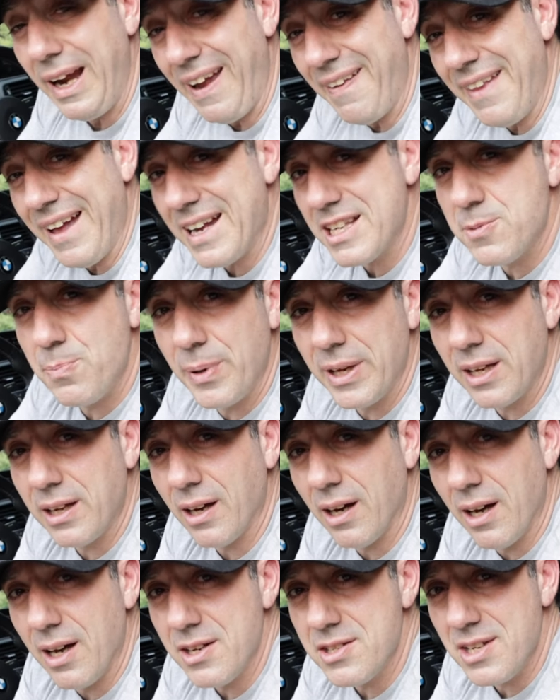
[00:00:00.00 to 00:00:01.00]
And that's
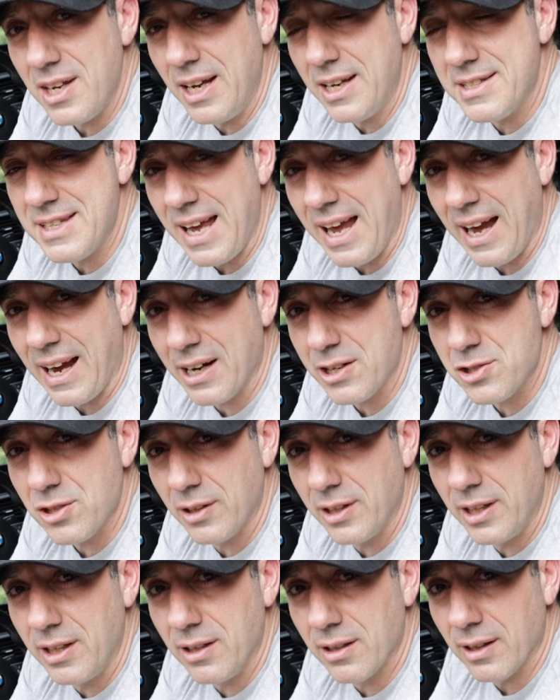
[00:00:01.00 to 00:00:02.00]
because it's
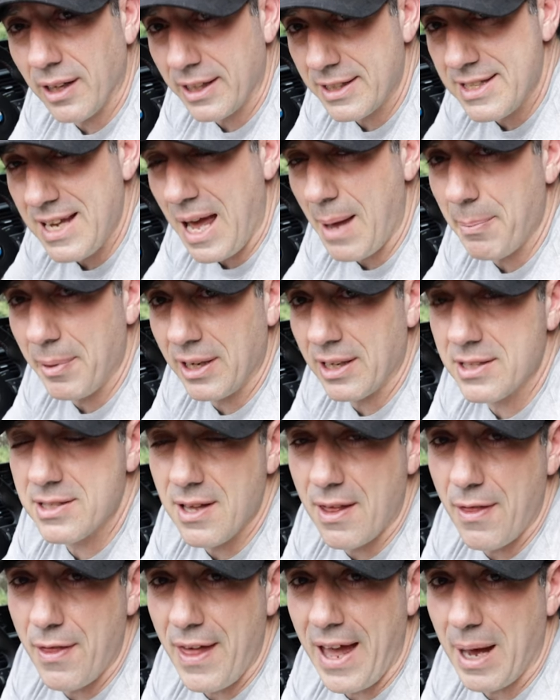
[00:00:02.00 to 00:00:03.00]
actually like tapping
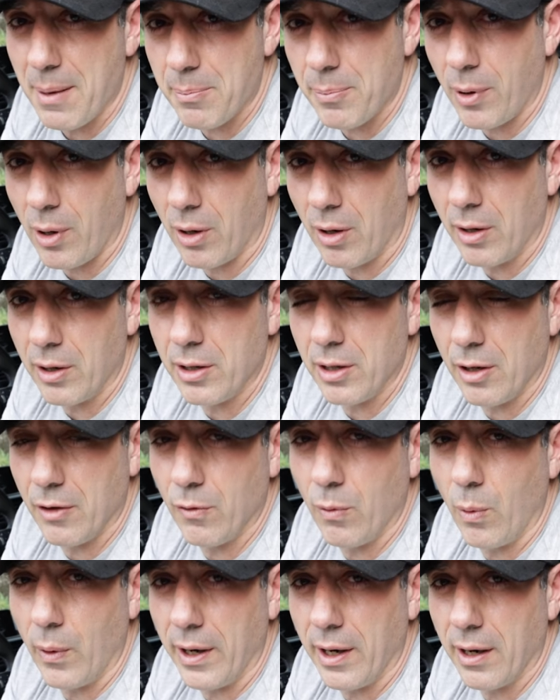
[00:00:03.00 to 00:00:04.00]
into that part
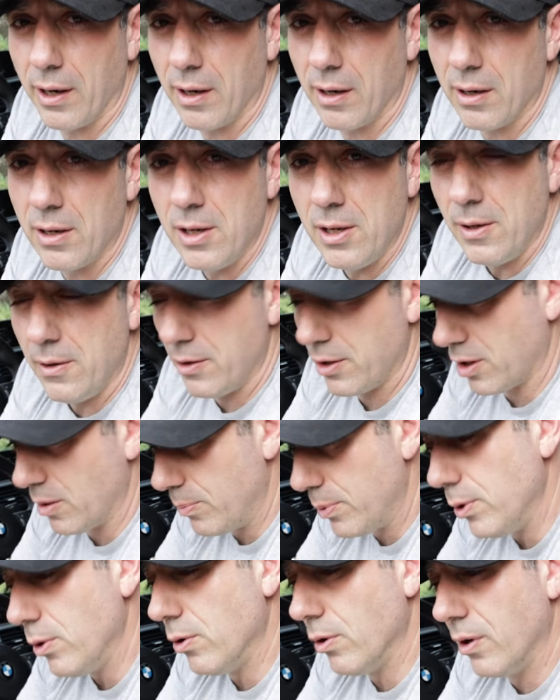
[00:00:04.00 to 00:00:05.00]
of where the
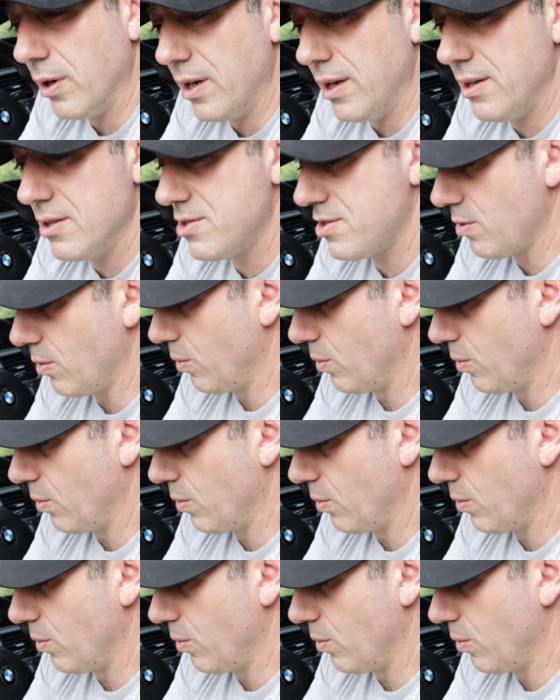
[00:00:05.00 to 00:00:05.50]
computer is